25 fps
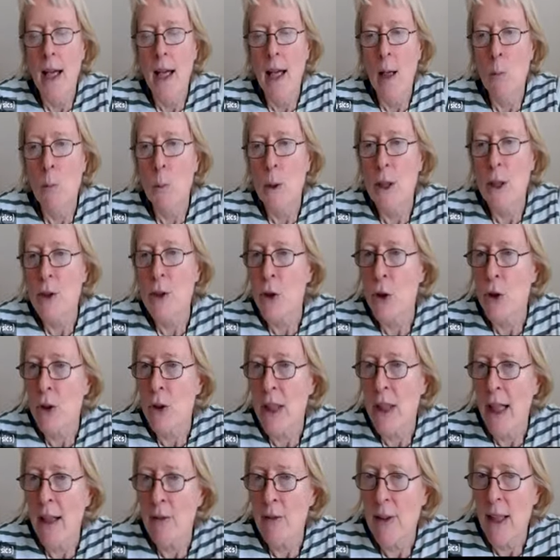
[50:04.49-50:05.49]
And we
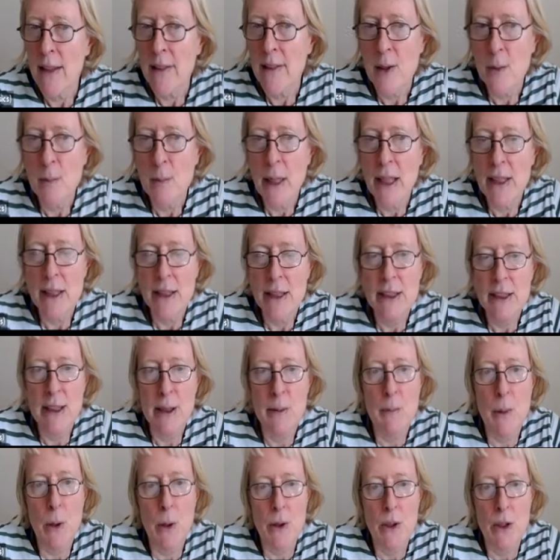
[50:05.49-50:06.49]
took our random
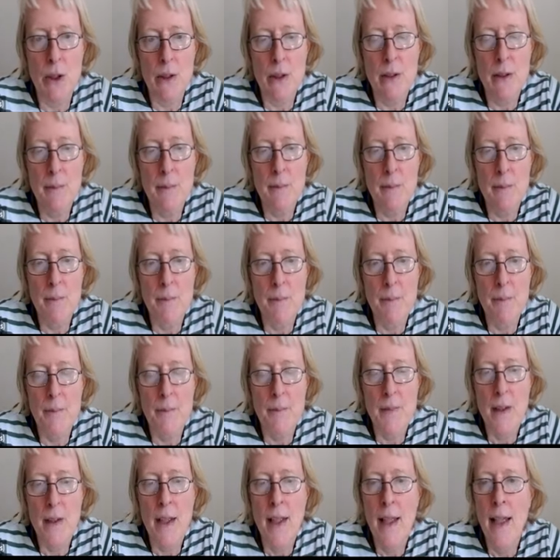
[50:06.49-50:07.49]
energy model
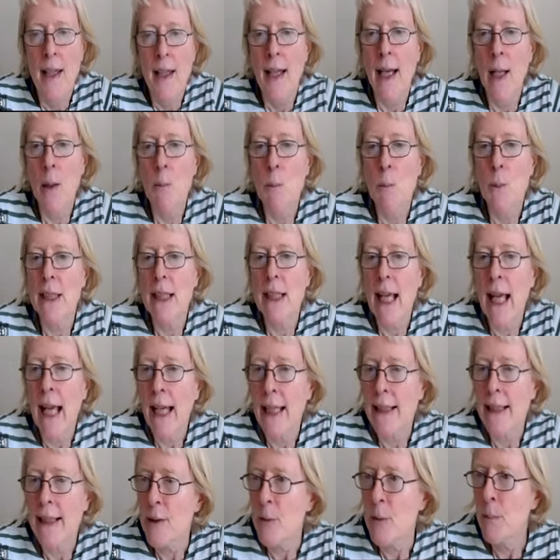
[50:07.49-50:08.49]
and we
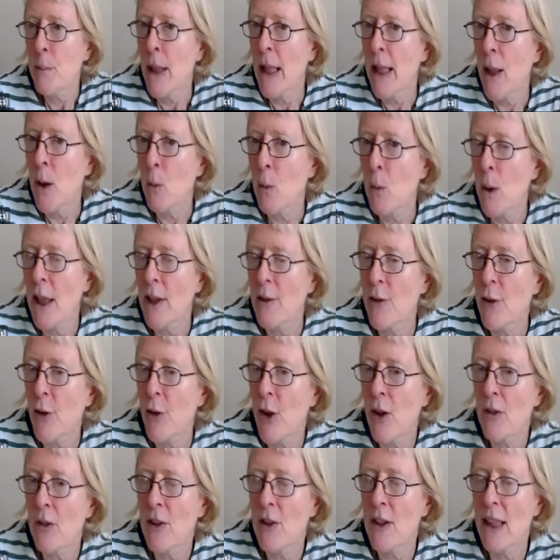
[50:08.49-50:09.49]
added pairwise
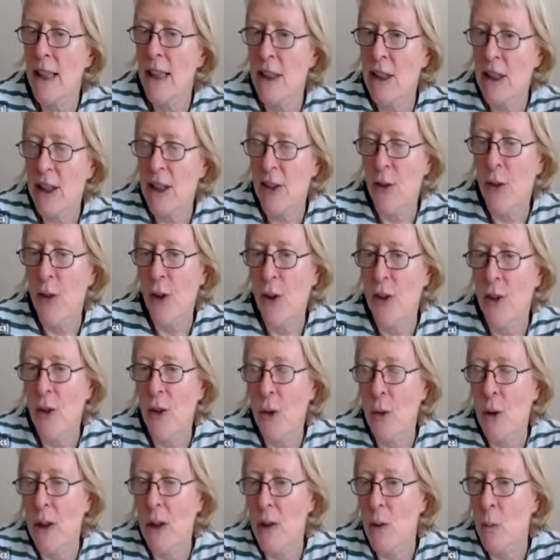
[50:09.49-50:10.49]
correlations
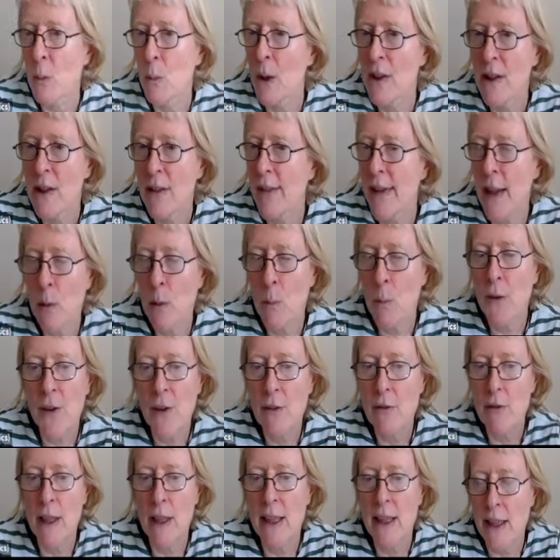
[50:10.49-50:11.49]
into it. We did that with
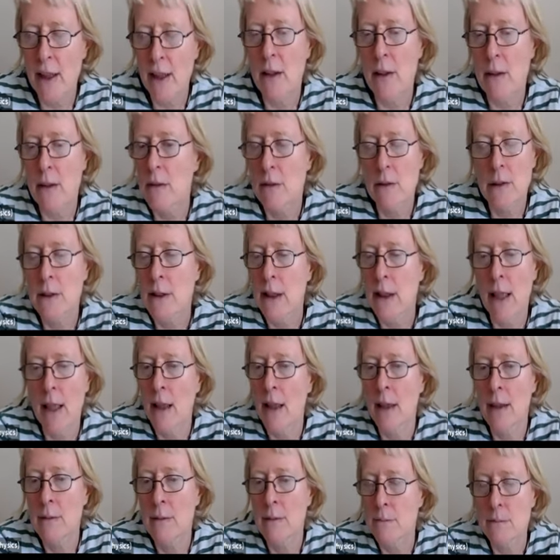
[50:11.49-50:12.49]
a gray code.
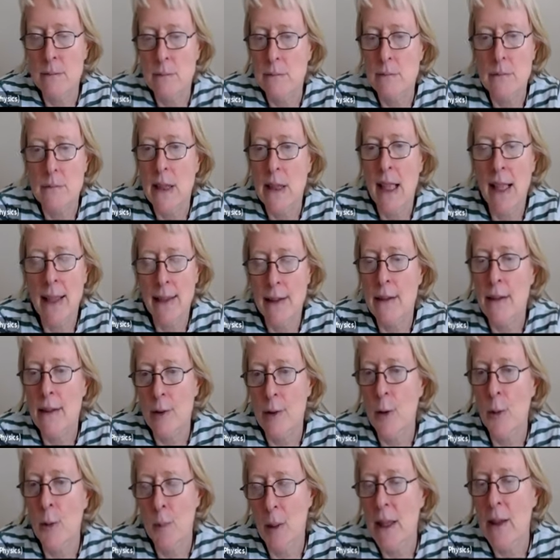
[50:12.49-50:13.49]
Um, I can
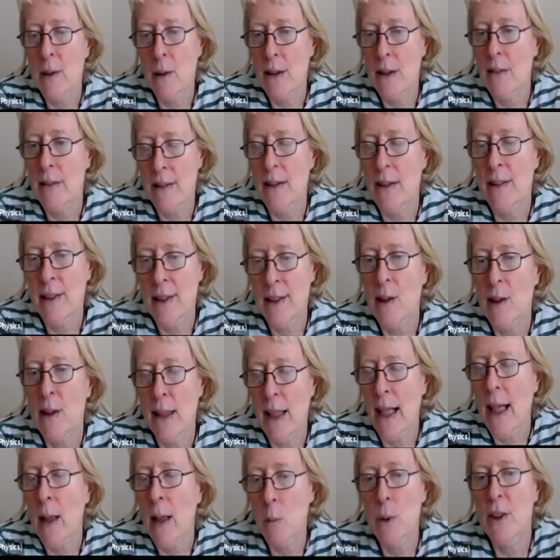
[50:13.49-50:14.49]
explain in detail
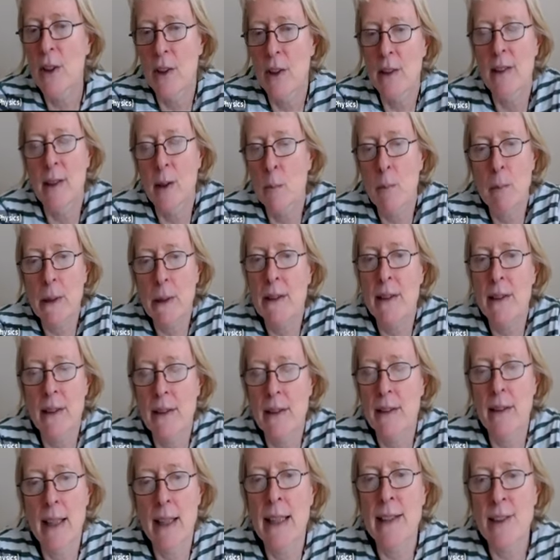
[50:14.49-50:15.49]
how we did it, but
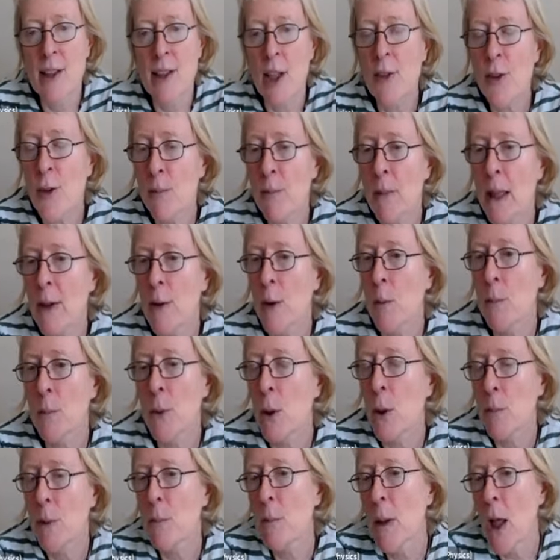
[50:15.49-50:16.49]
it, it doesn't make the
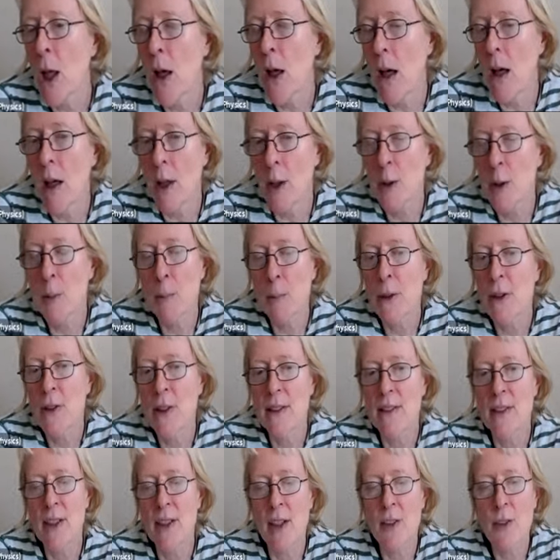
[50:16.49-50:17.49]
problem hard, but
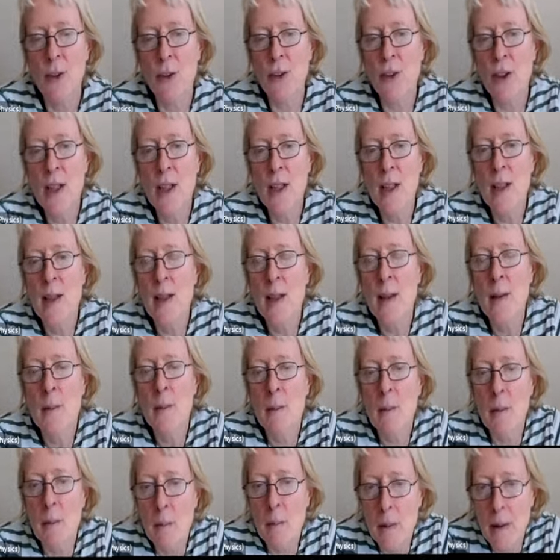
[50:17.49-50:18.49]
it does
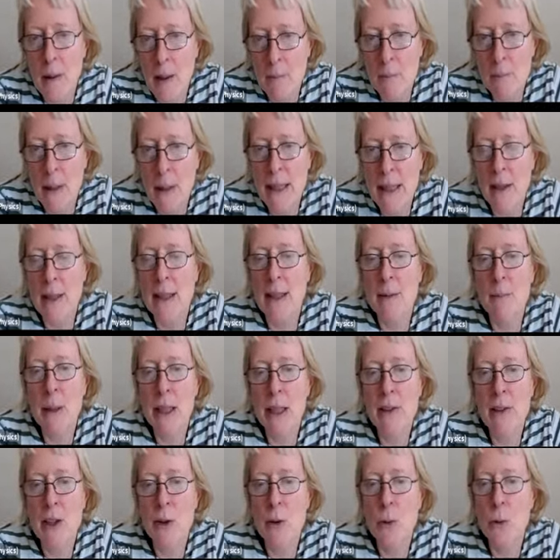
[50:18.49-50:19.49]
make,
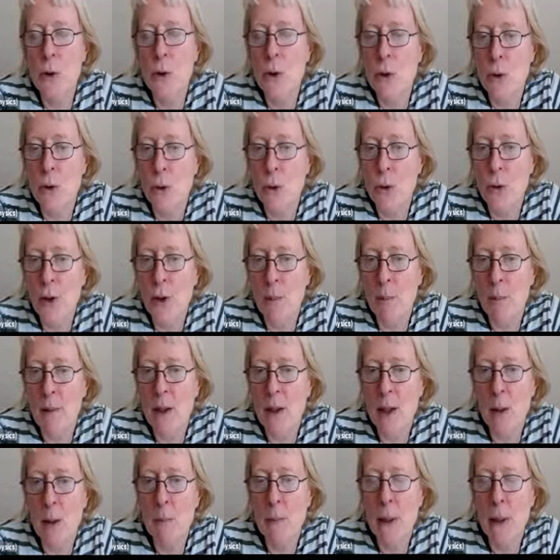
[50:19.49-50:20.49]
mean you can do
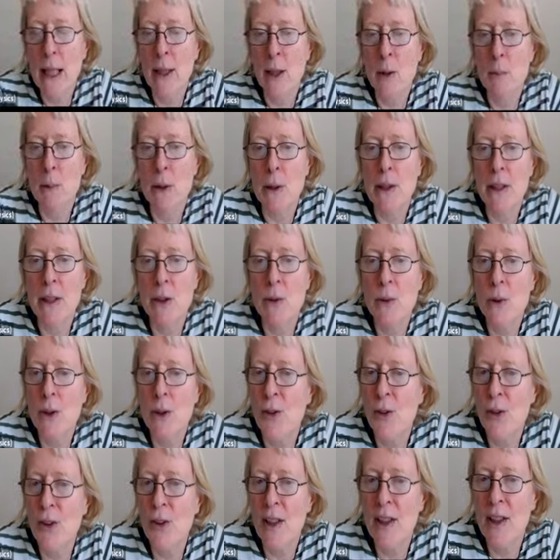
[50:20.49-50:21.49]
something comparable. And you
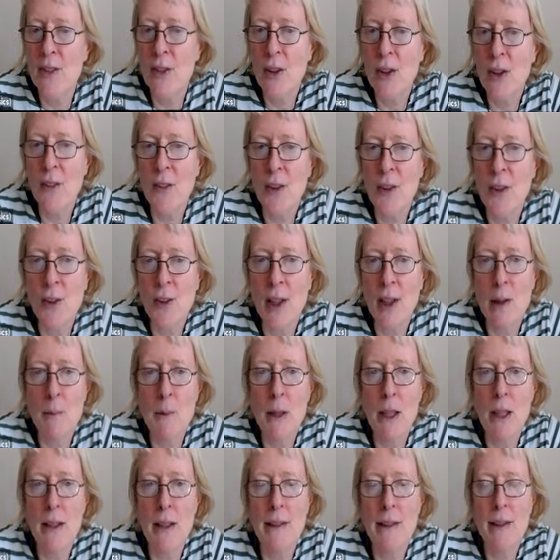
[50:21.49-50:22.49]
can see it's got the
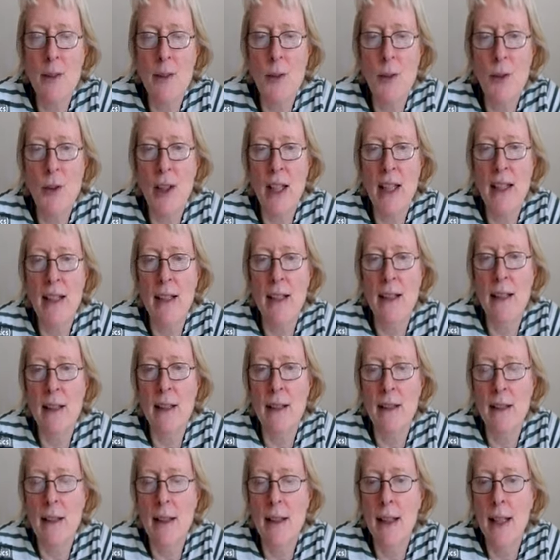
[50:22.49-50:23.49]
same kind of
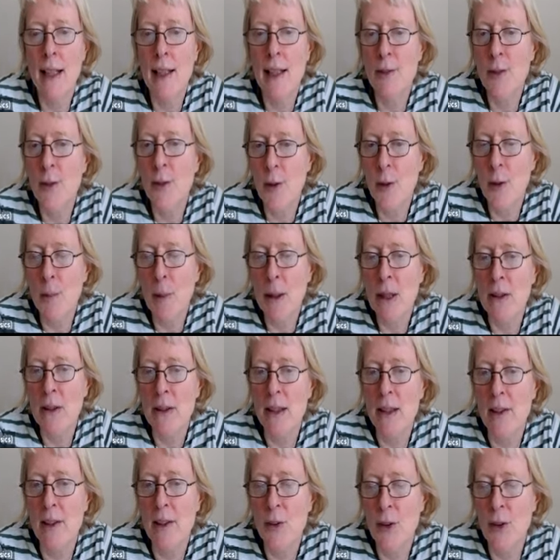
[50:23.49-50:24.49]
scaling as the spin
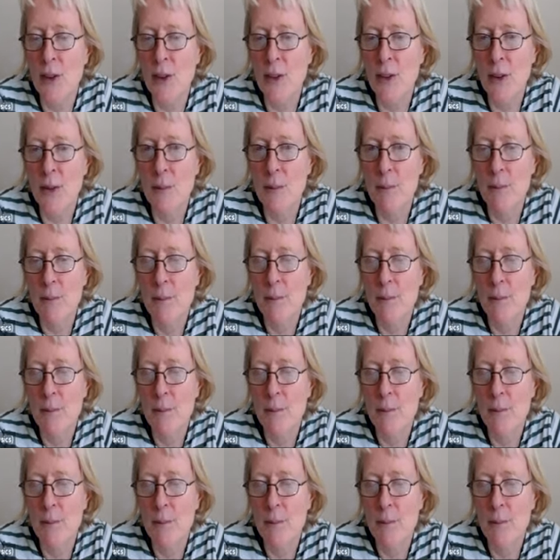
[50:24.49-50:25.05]
glasses.